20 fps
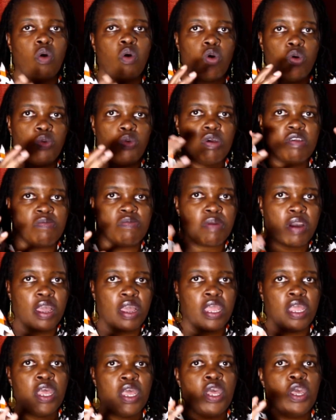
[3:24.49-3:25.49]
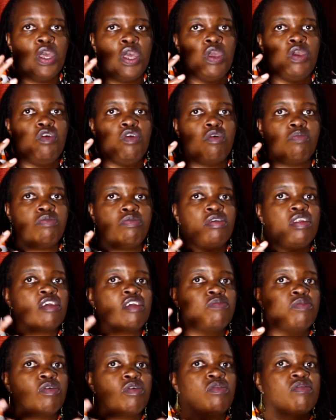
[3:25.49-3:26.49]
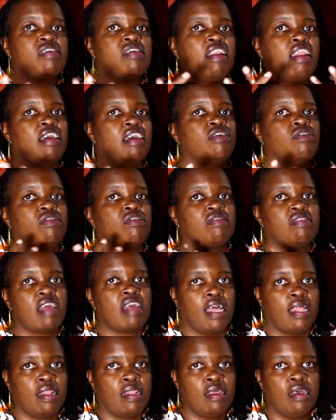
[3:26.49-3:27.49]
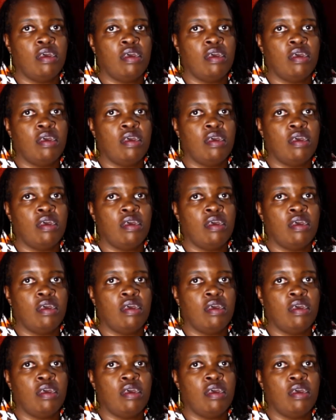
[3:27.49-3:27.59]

always buy your products because they like your style.